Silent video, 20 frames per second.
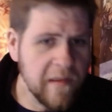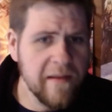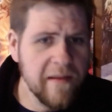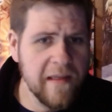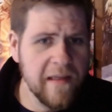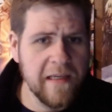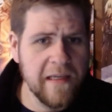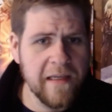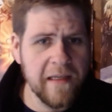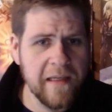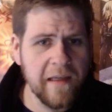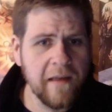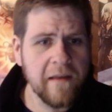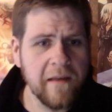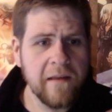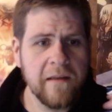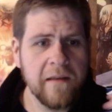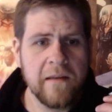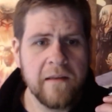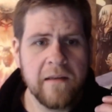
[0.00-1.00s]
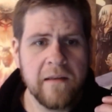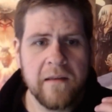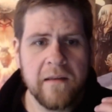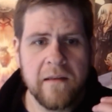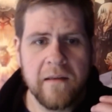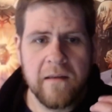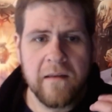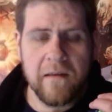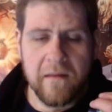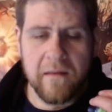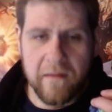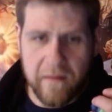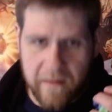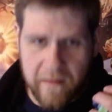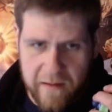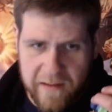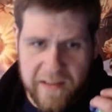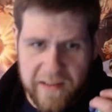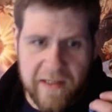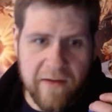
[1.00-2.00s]
the
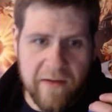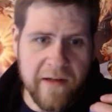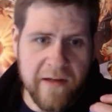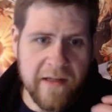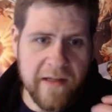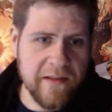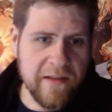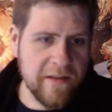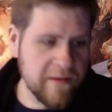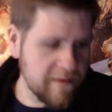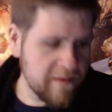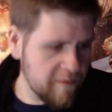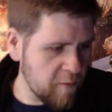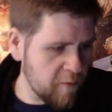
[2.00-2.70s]
series,